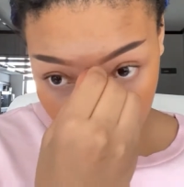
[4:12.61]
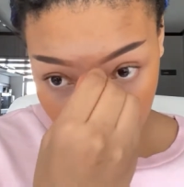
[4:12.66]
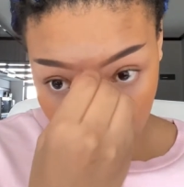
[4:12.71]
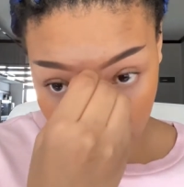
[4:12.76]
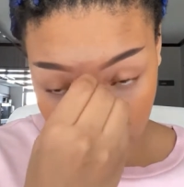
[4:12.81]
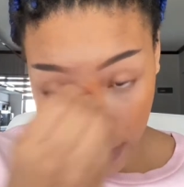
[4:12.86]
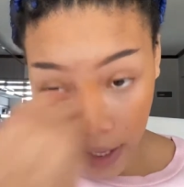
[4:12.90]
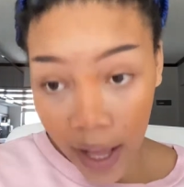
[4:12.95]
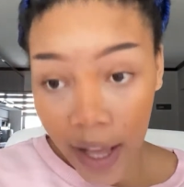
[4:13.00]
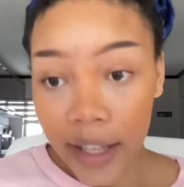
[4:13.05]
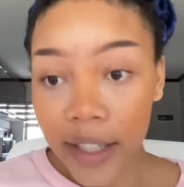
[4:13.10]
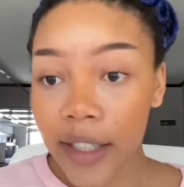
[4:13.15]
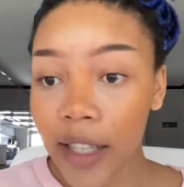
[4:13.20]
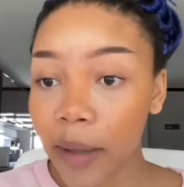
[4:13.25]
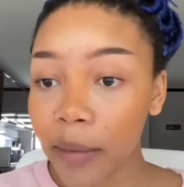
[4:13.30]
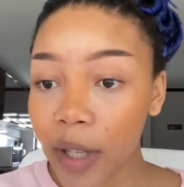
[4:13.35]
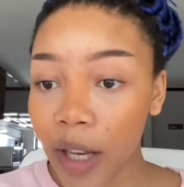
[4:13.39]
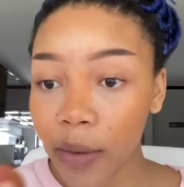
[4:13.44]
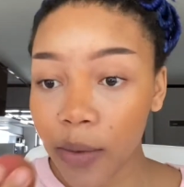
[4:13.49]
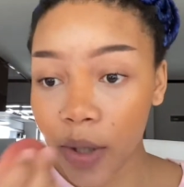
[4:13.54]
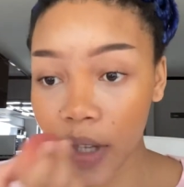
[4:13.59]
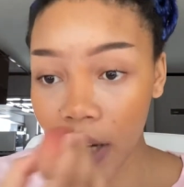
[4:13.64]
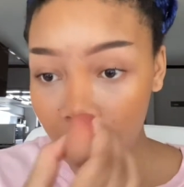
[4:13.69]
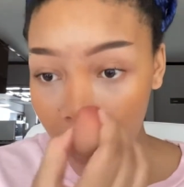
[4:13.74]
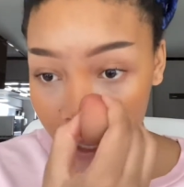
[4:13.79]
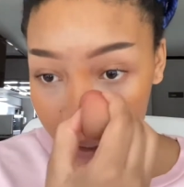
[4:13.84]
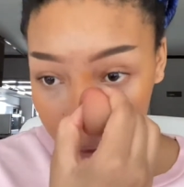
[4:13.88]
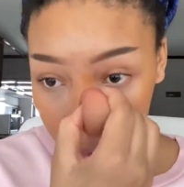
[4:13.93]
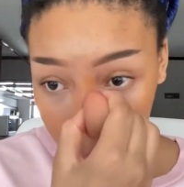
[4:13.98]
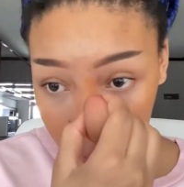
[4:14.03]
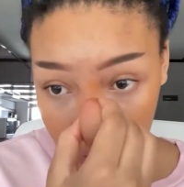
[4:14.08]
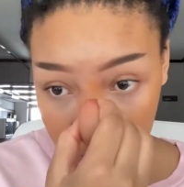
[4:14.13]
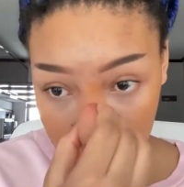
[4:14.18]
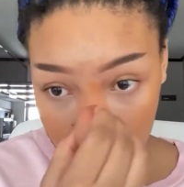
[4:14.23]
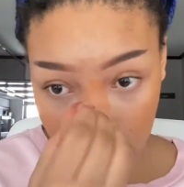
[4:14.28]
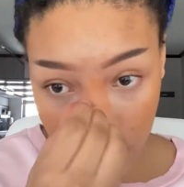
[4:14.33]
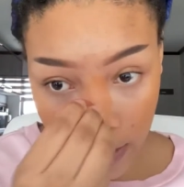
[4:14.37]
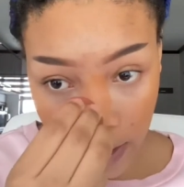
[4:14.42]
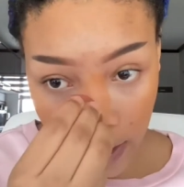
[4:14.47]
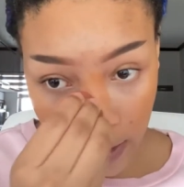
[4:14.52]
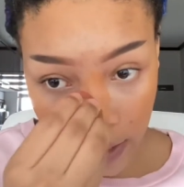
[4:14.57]
Like sometimes when I don't
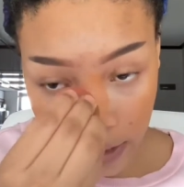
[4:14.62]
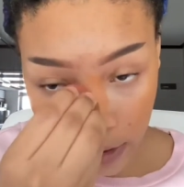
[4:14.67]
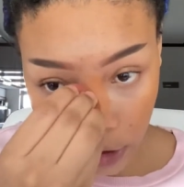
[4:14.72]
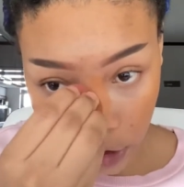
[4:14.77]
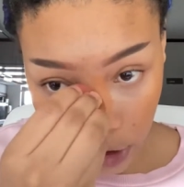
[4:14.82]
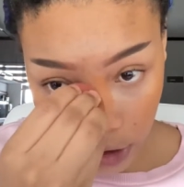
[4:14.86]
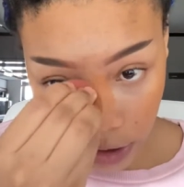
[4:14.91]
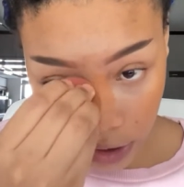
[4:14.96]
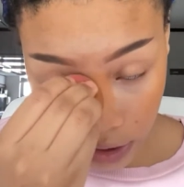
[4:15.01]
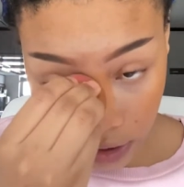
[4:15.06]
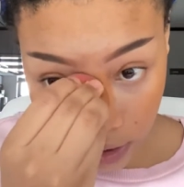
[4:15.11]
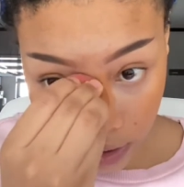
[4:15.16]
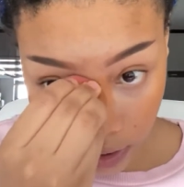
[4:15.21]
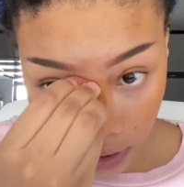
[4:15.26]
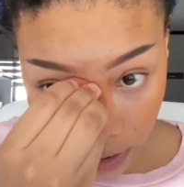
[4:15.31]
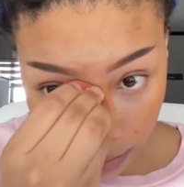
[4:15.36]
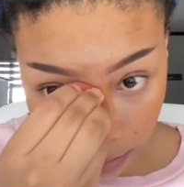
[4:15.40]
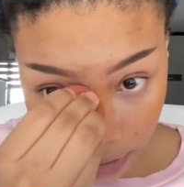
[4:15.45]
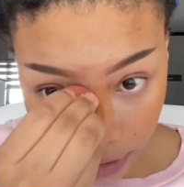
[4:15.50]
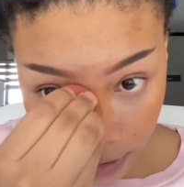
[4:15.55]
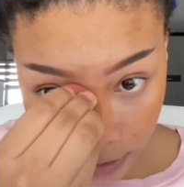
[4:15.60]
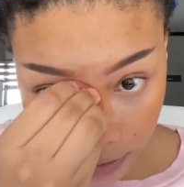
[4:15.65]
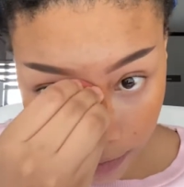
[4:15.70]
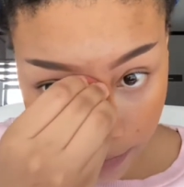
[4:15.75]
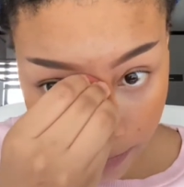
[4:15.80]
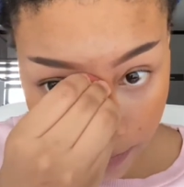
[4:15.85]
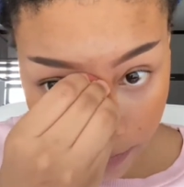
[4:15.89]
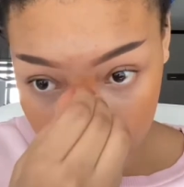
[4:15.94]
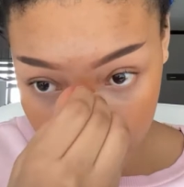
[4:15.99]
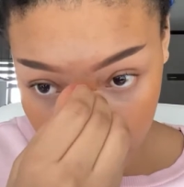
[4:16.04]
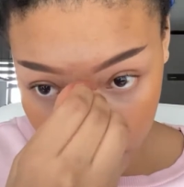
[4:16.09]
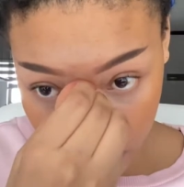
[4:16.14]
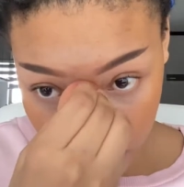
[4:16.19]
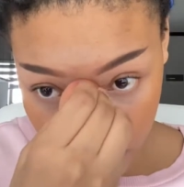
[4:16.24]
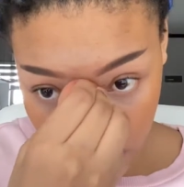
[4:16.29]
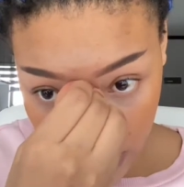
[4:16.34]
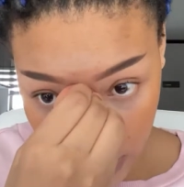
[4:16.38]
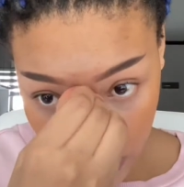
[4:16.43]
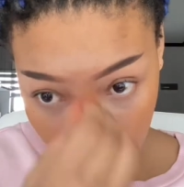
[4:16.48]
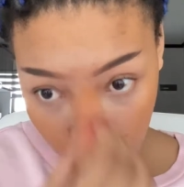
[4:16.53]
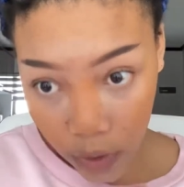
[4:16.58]
see any changes happening, I'm just
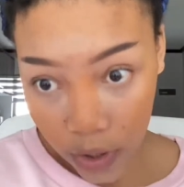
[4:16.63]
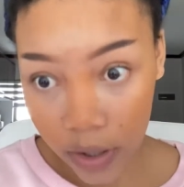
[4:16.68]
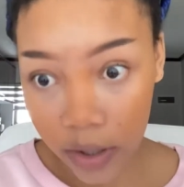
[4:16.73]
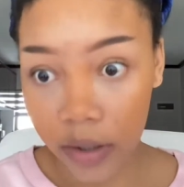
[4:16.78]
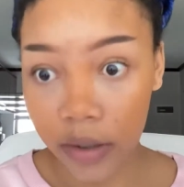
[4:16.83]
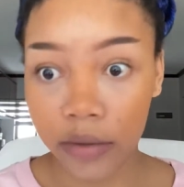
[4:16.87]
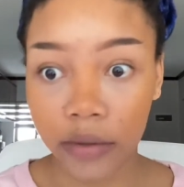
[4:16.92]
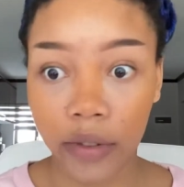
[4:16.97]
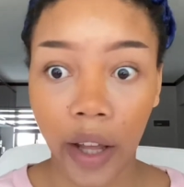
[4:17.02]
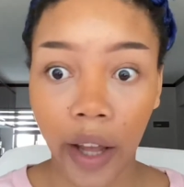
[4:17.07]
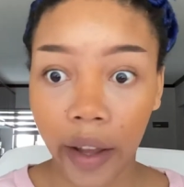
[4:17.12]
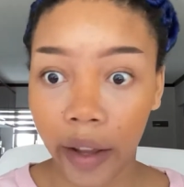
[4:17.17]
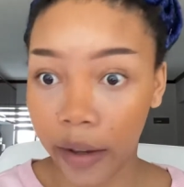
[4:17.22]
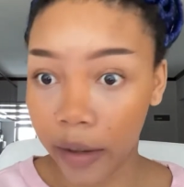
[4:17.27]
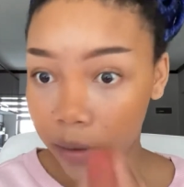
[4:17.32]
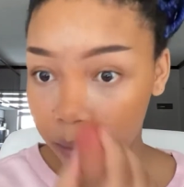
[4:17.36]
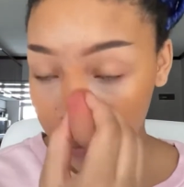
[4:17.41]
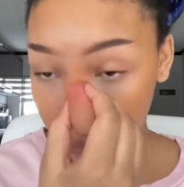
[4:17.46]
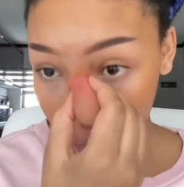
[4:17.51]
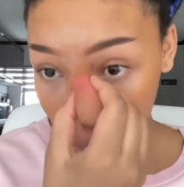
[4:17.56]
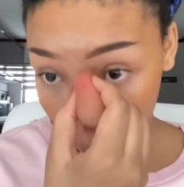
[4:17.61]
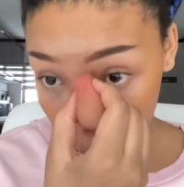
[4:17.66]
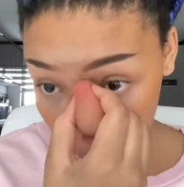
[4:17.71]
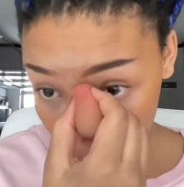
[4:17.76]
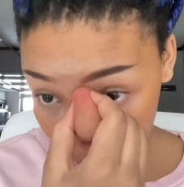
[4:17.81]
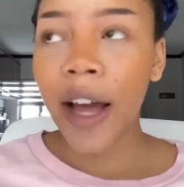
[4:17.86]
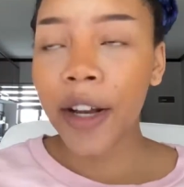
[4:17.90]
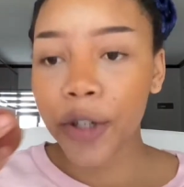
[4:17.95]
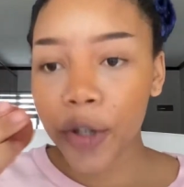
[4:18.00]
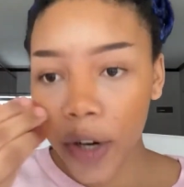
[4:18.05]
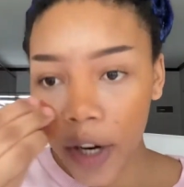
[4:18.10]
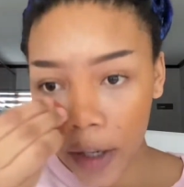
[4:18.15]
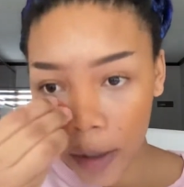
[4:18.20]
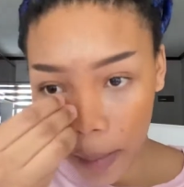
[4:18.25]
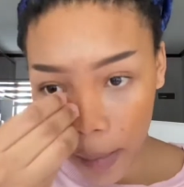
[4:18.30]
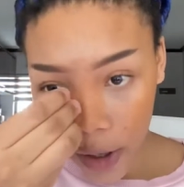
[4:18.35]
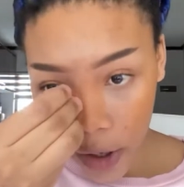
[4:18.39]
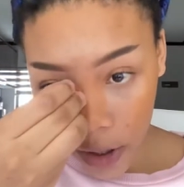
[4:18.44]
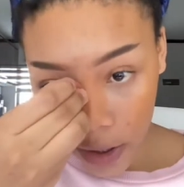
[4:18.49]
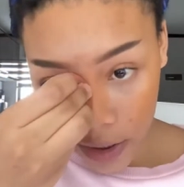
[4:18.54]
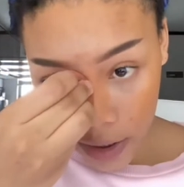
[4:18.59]
like, well, damn. I try to be
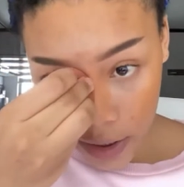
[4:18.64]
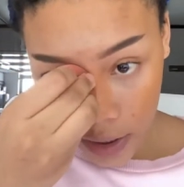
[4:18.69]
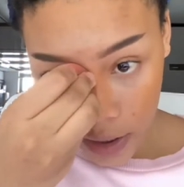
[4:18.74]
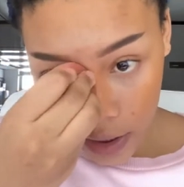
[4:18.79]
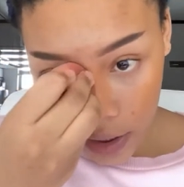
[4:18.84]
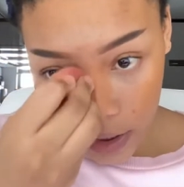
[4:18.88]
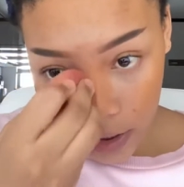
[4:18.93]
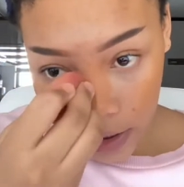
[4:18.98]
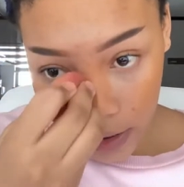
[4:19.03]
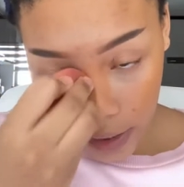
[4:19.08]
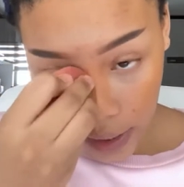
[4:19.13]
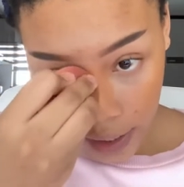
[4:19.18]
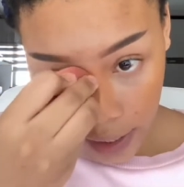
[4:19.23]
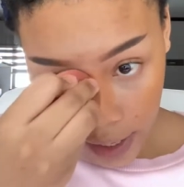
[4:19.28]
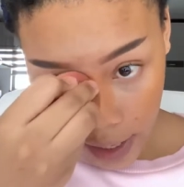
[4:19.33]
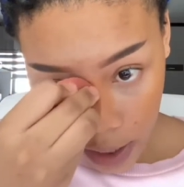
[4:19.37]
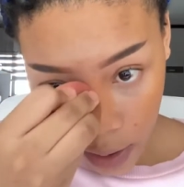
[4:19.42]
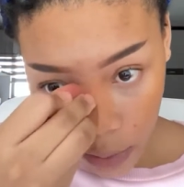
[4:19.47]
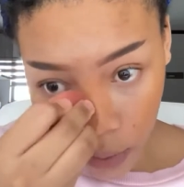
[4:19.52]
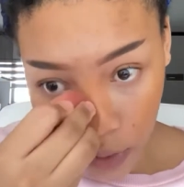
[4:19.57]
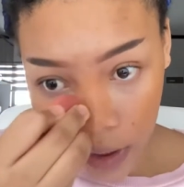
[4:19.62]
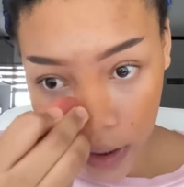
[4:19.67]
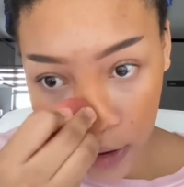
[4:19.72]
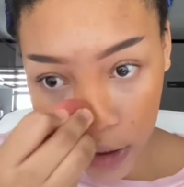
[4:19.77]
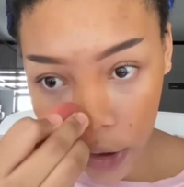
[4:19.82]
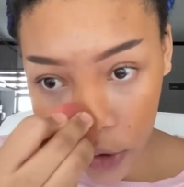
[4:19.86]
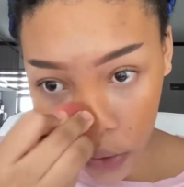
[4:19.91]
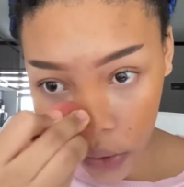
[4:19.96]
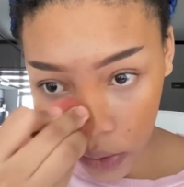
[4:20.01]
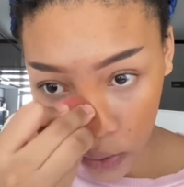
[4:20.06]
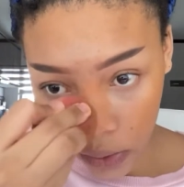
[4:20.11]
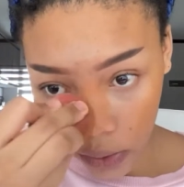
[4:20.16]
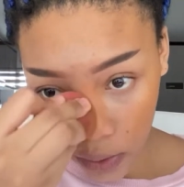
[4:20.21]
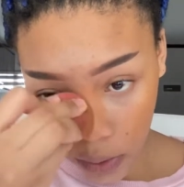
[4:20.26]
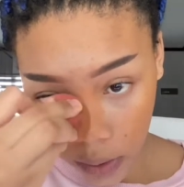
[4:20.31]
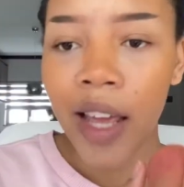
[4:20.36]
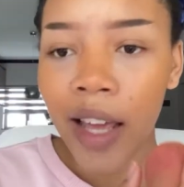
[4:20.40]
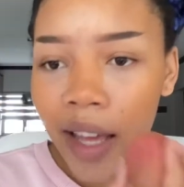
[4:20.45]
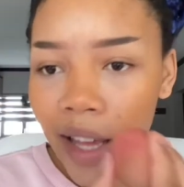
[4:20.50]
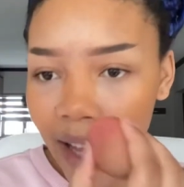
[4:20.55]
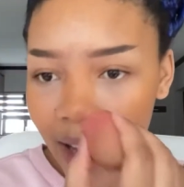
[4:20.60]
consistent, like I really do.
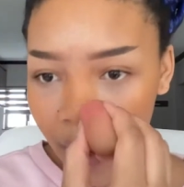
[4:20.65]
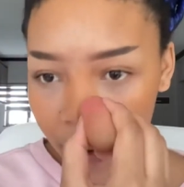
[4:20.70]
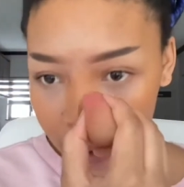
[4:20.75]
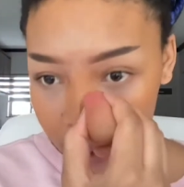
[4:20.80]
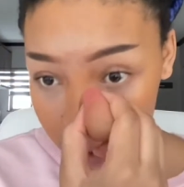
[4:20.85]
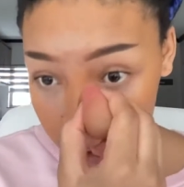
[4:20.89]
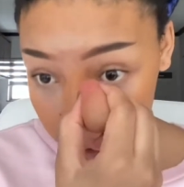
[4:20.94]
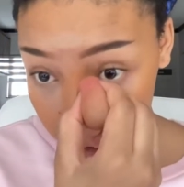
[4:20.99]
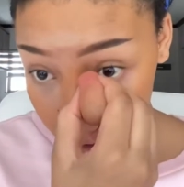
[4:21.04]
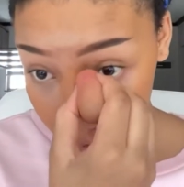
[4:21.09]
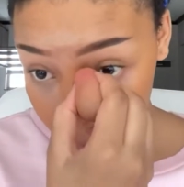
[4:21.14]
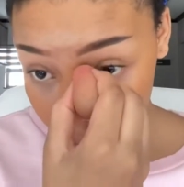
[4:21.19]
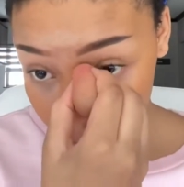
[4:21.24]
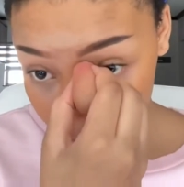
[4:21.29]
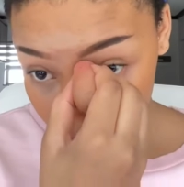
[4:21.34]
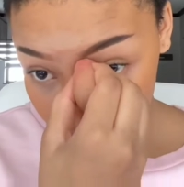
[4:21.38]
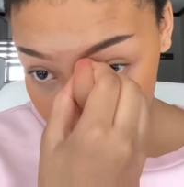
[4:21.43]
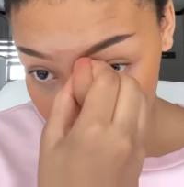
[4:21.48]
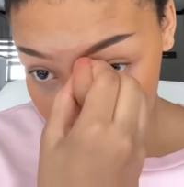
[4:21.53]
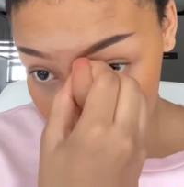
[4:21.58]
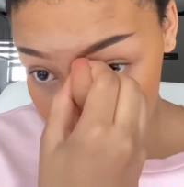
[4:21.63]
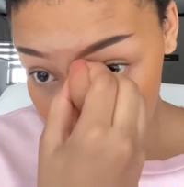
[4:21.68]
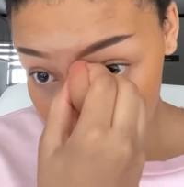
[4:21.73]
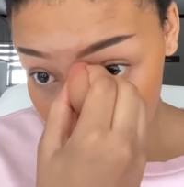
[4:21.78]
Yeah, I only disappeared once.